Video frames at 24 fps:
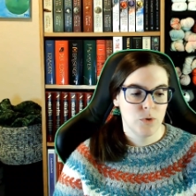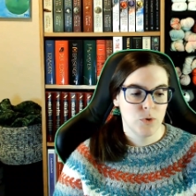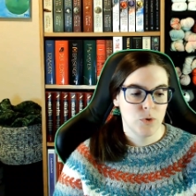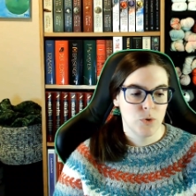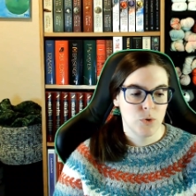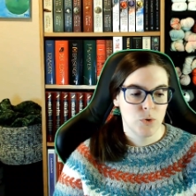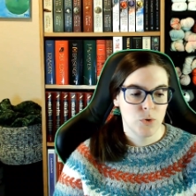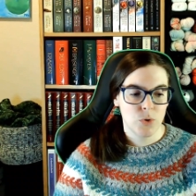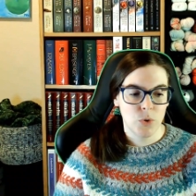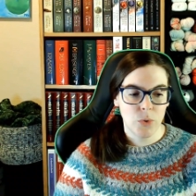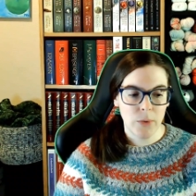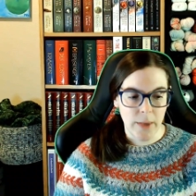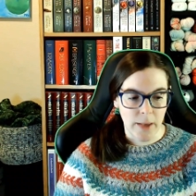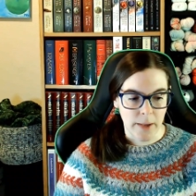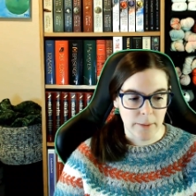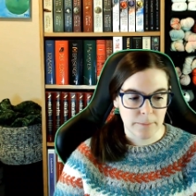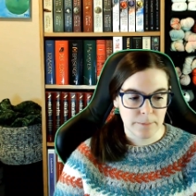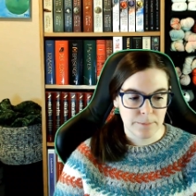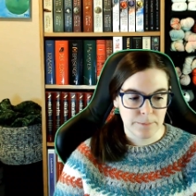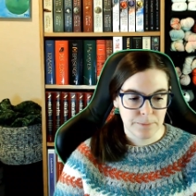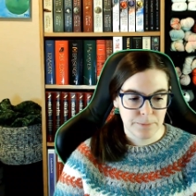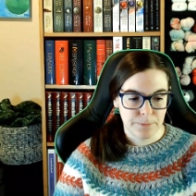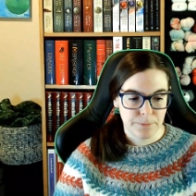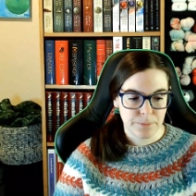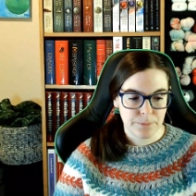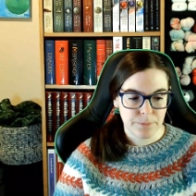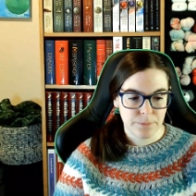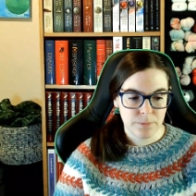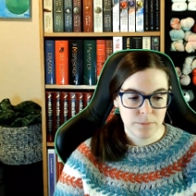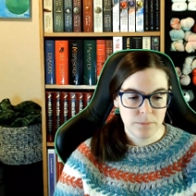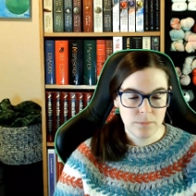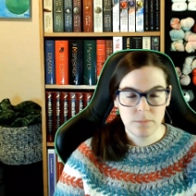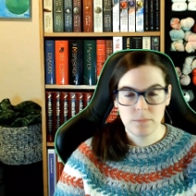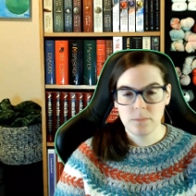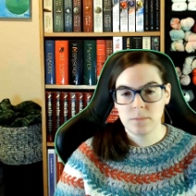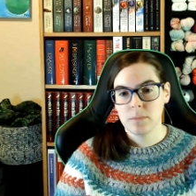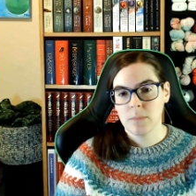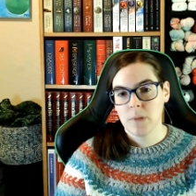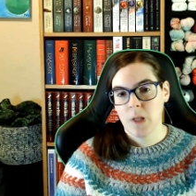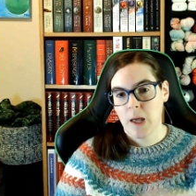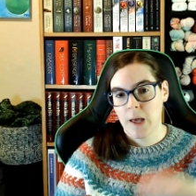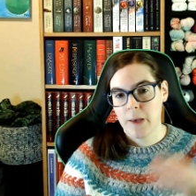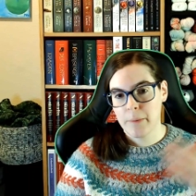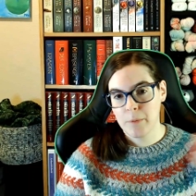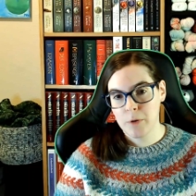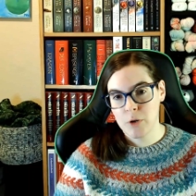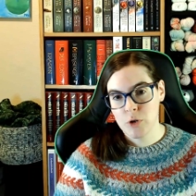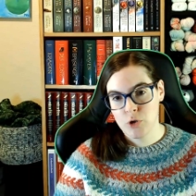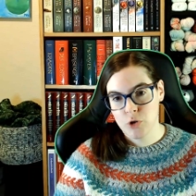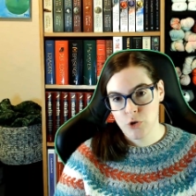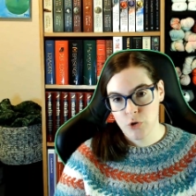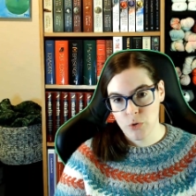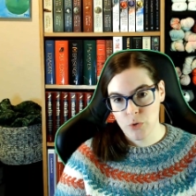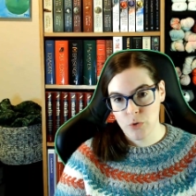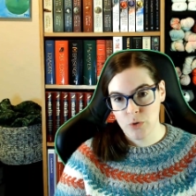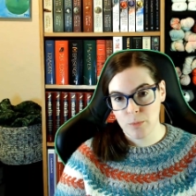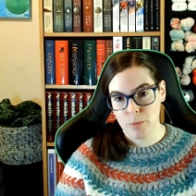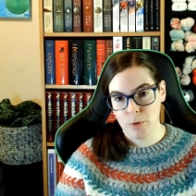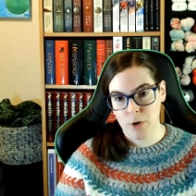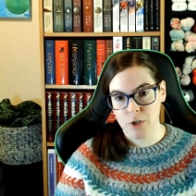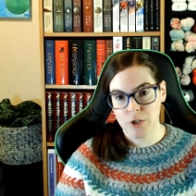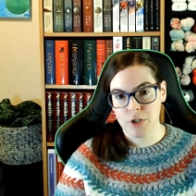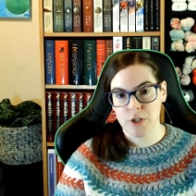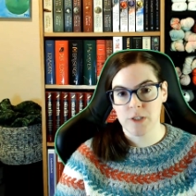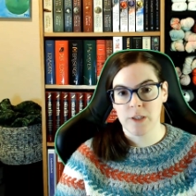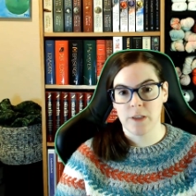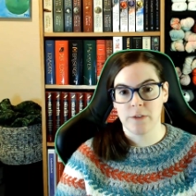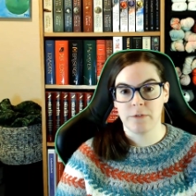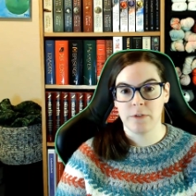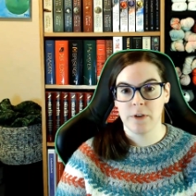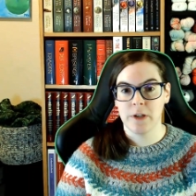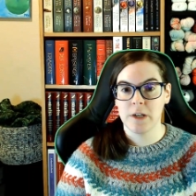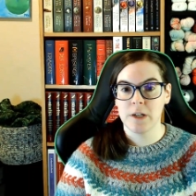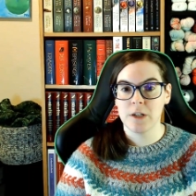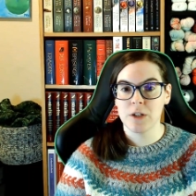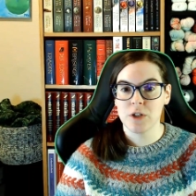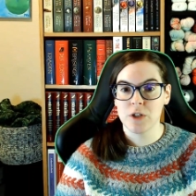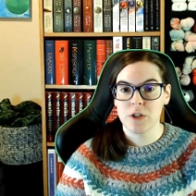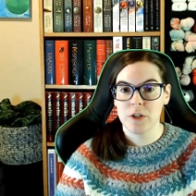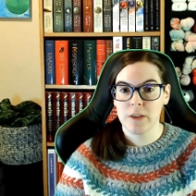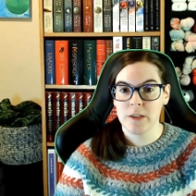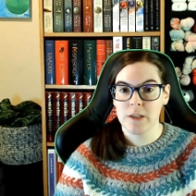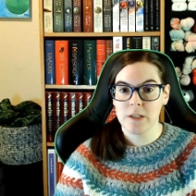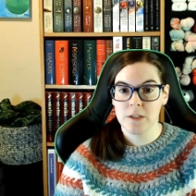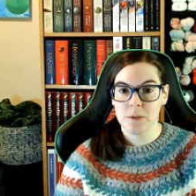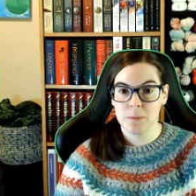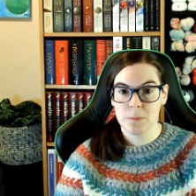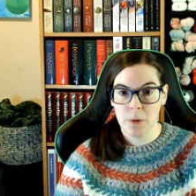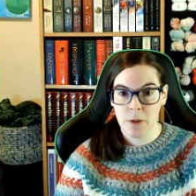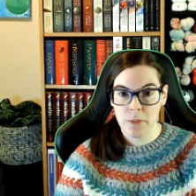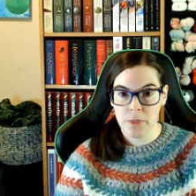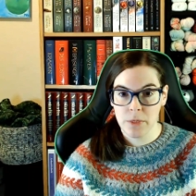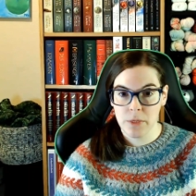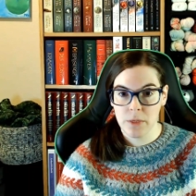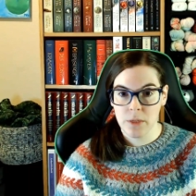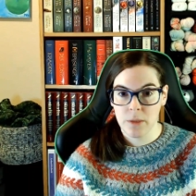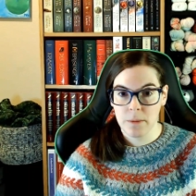So yeah, I'm going to show you the project I finished this month.